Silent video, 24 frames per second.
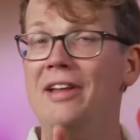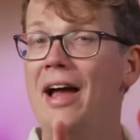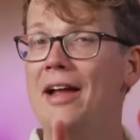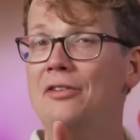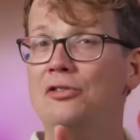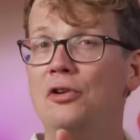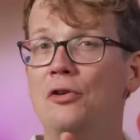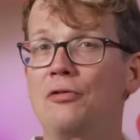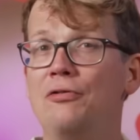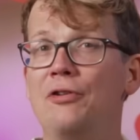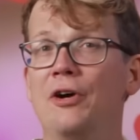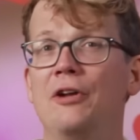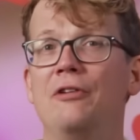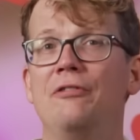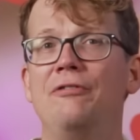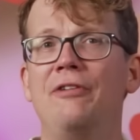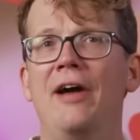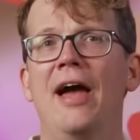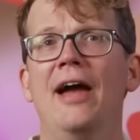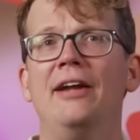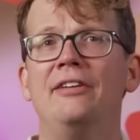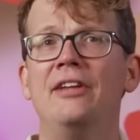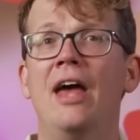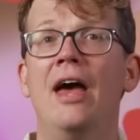not so fun
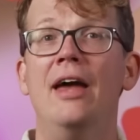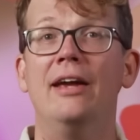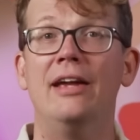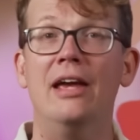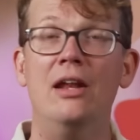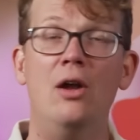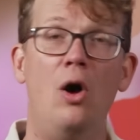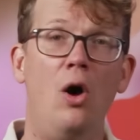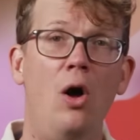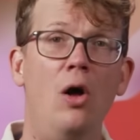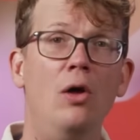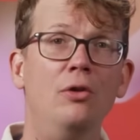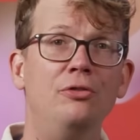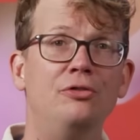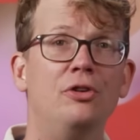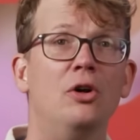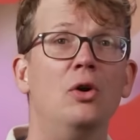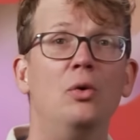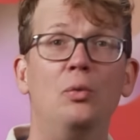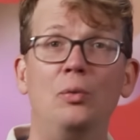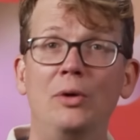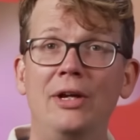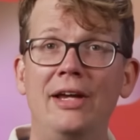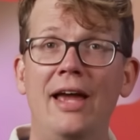fact, can
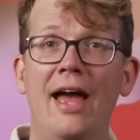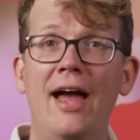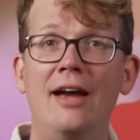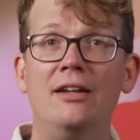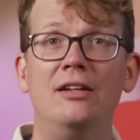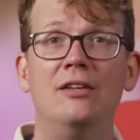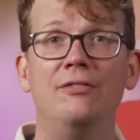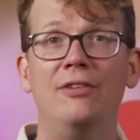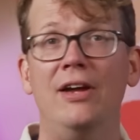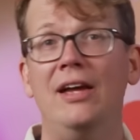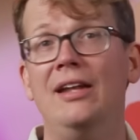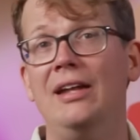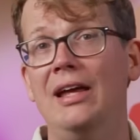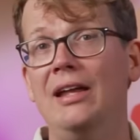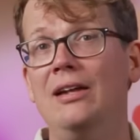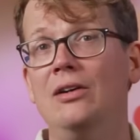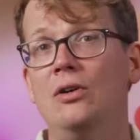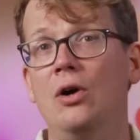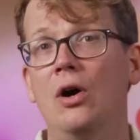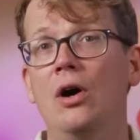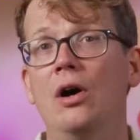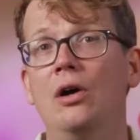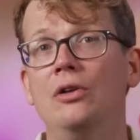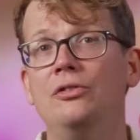also reactivate and
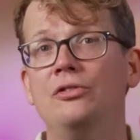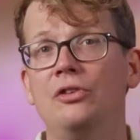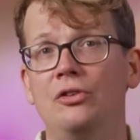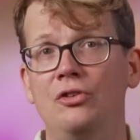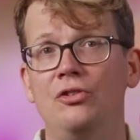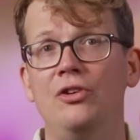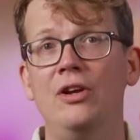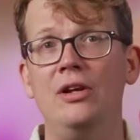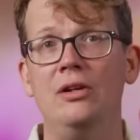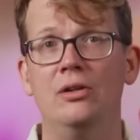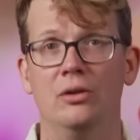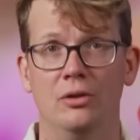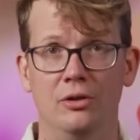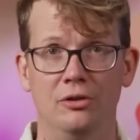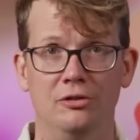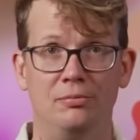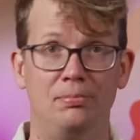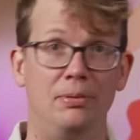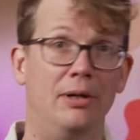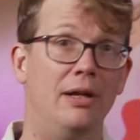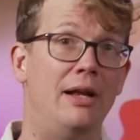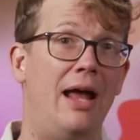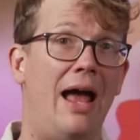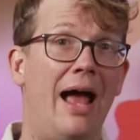cause shingles,
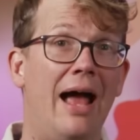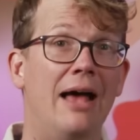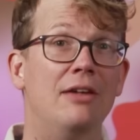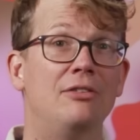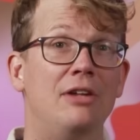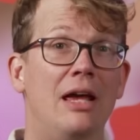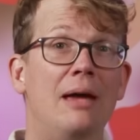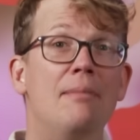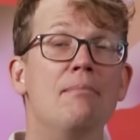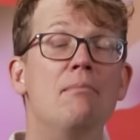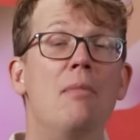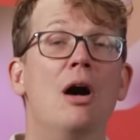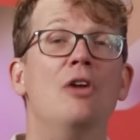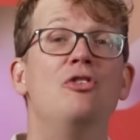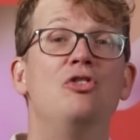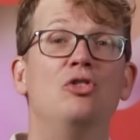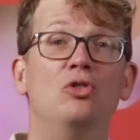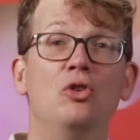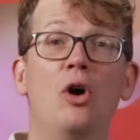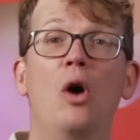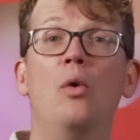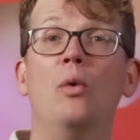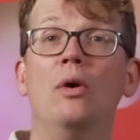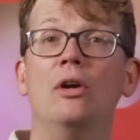but has a much
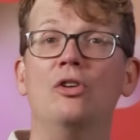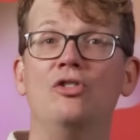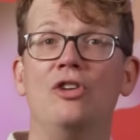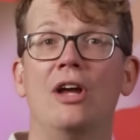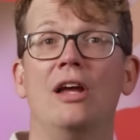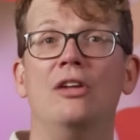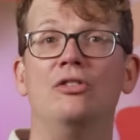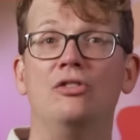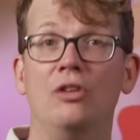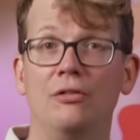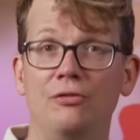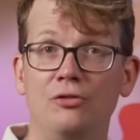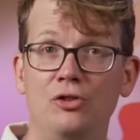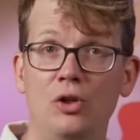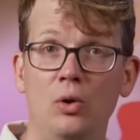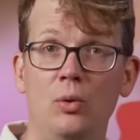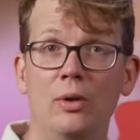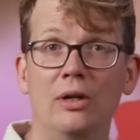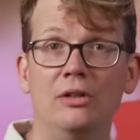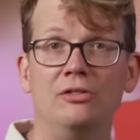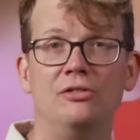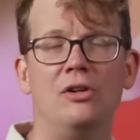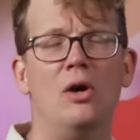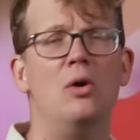lower chance of
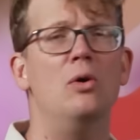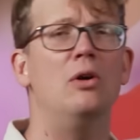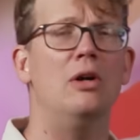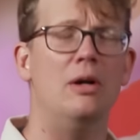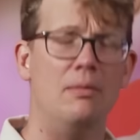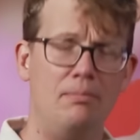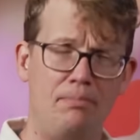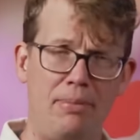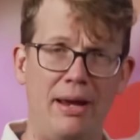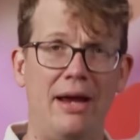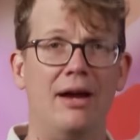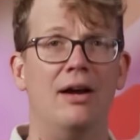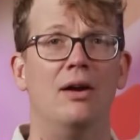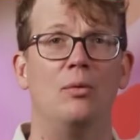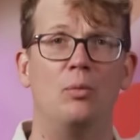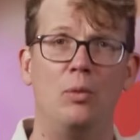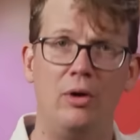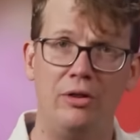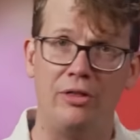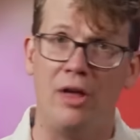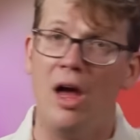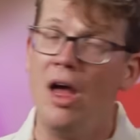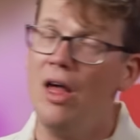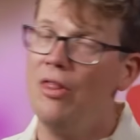doing so compared
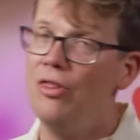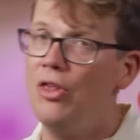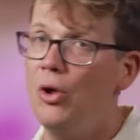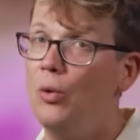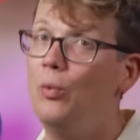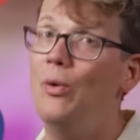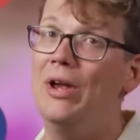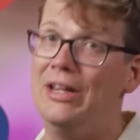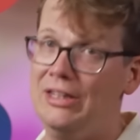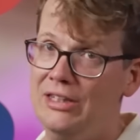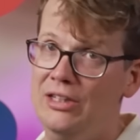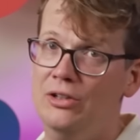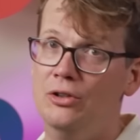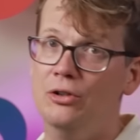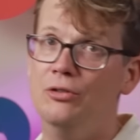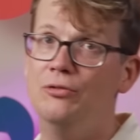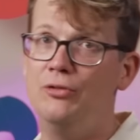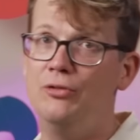with the regular